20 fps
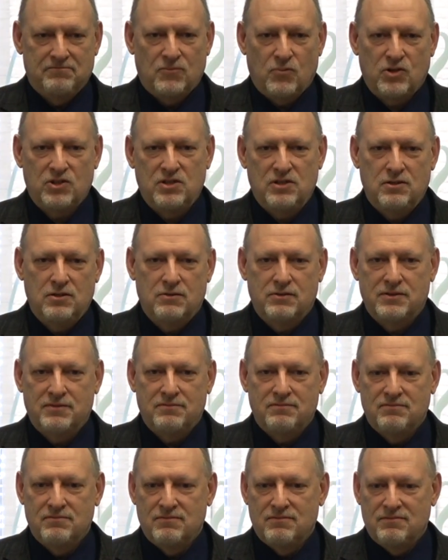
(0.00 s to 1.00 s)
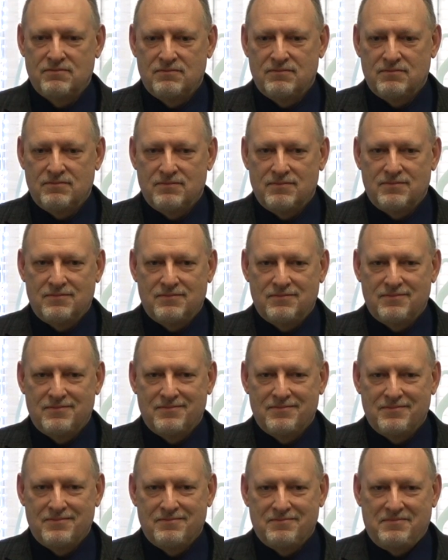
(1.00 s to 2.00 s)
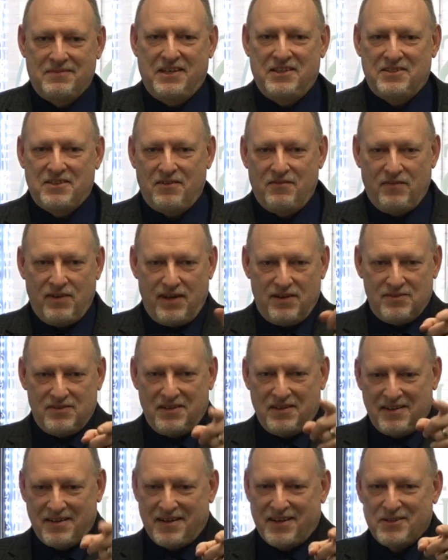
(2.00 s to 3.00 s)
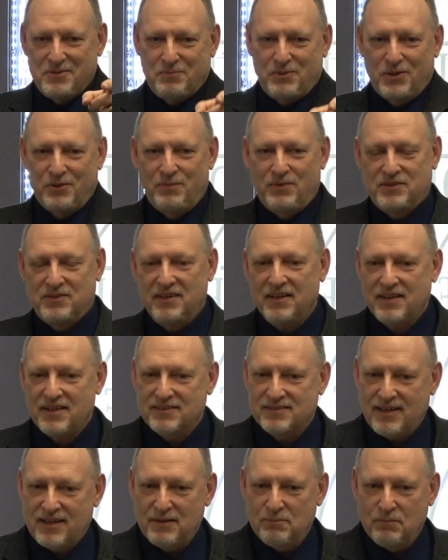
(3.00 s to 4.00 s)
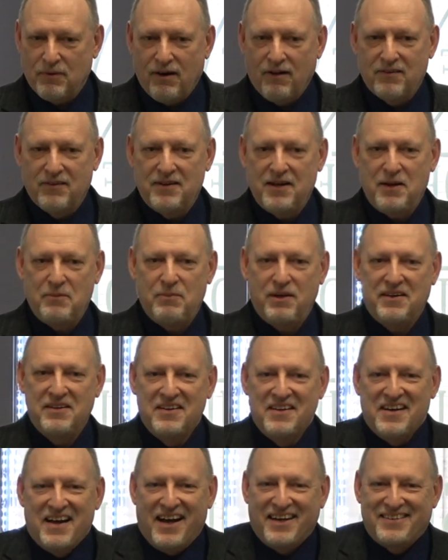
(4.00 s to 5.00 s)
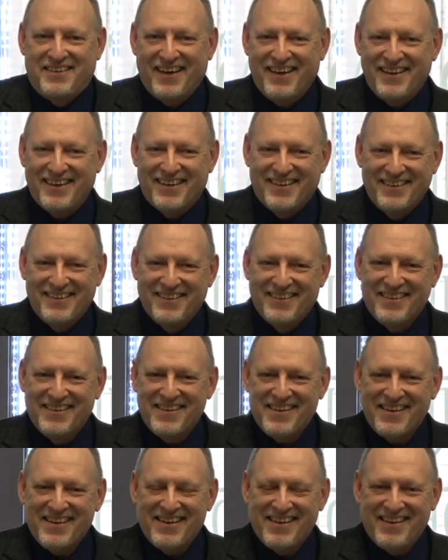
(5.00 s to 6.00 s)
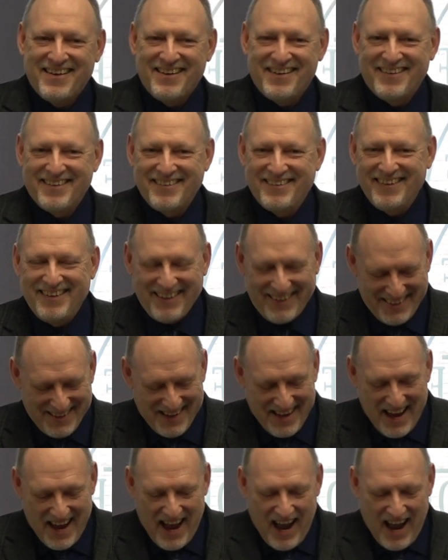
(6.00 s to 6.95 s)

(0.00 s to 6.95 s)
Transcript: What's he doing? Advancing it. He's advancing God's purpose. Nick is on the ball today, man. I tell you. you do you?